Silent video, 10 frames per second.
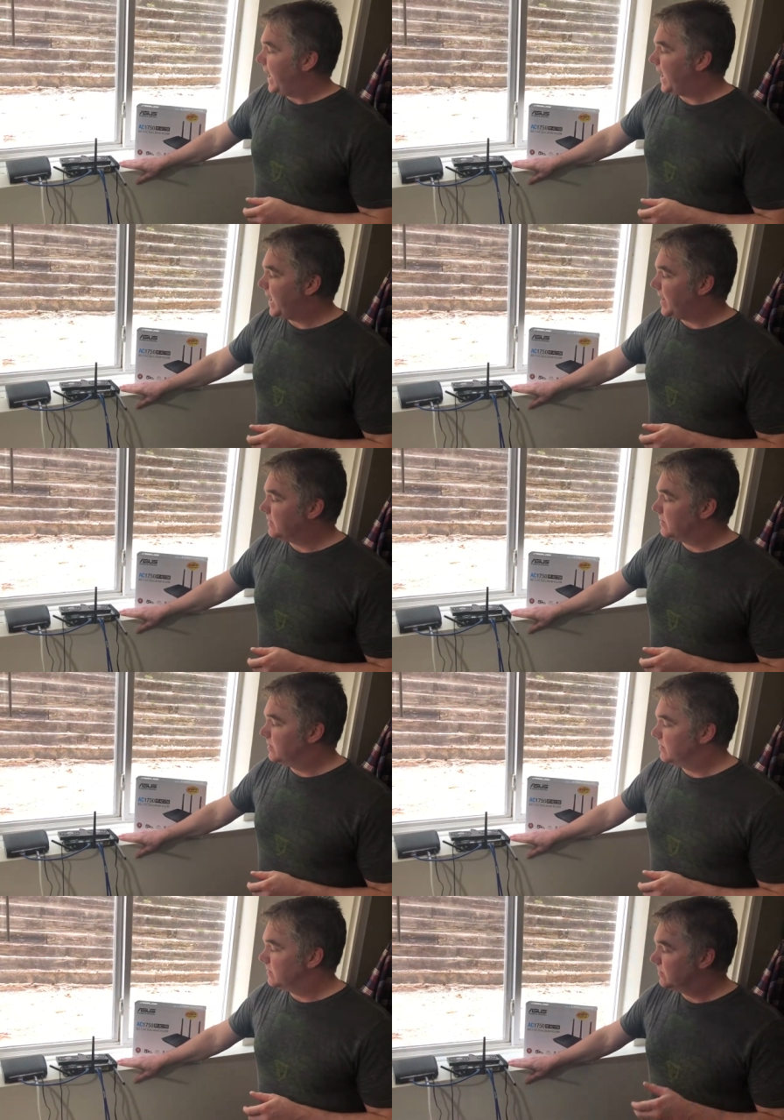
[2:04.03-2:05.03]
And
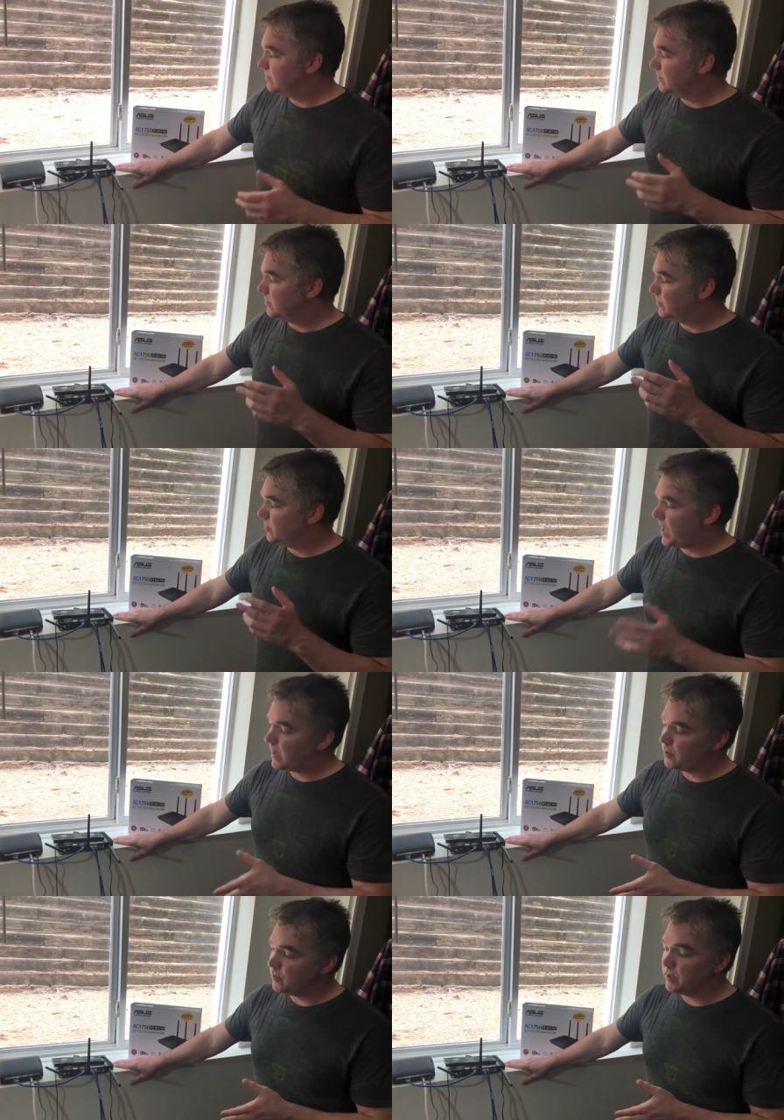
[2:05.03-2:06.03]
you're not
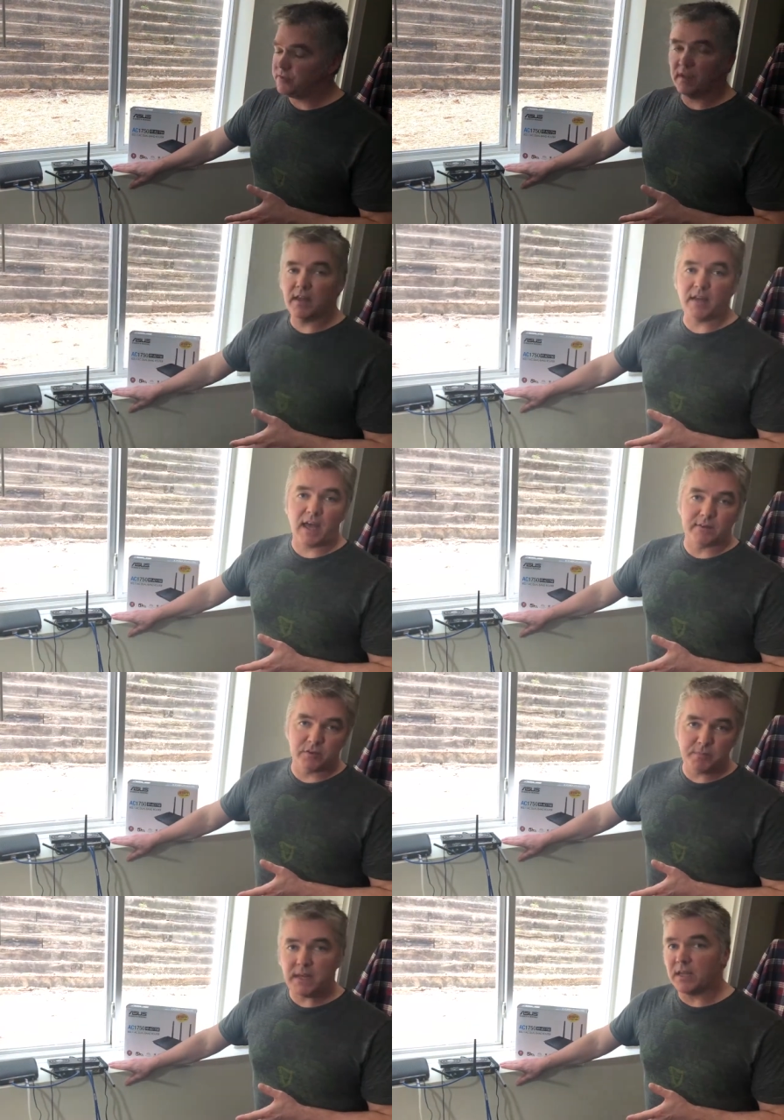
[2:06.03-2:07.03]
going to really see any kind of
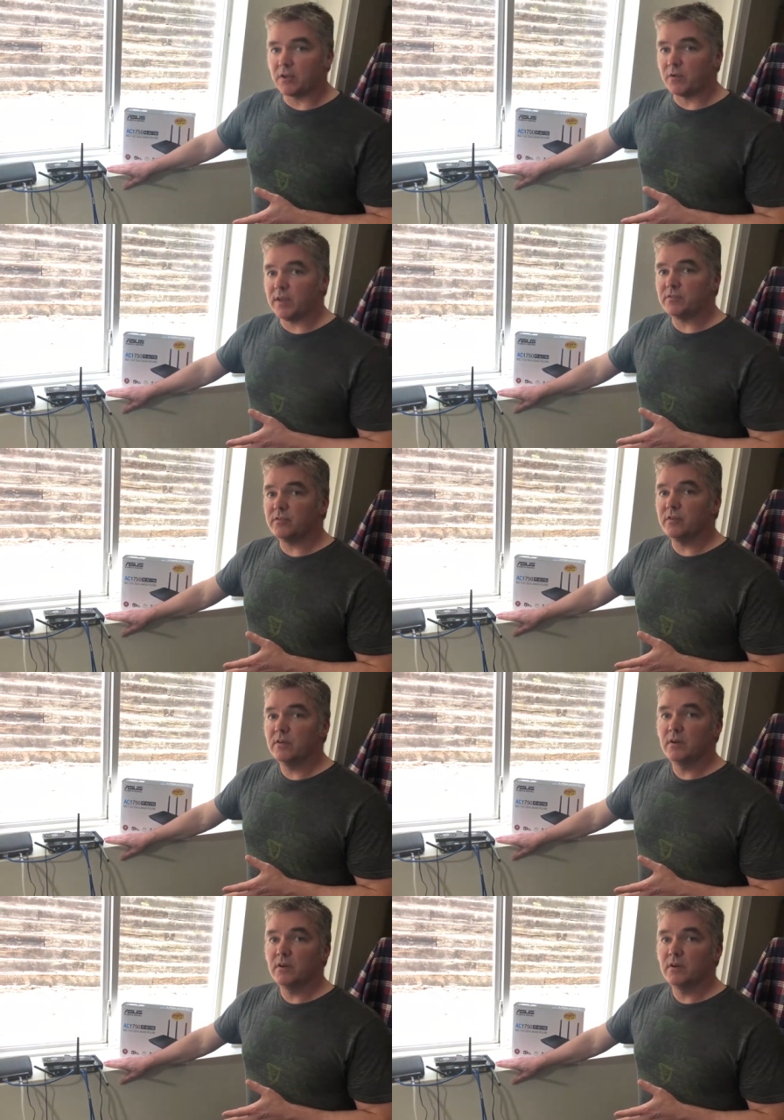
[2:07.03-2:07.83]
speed increase.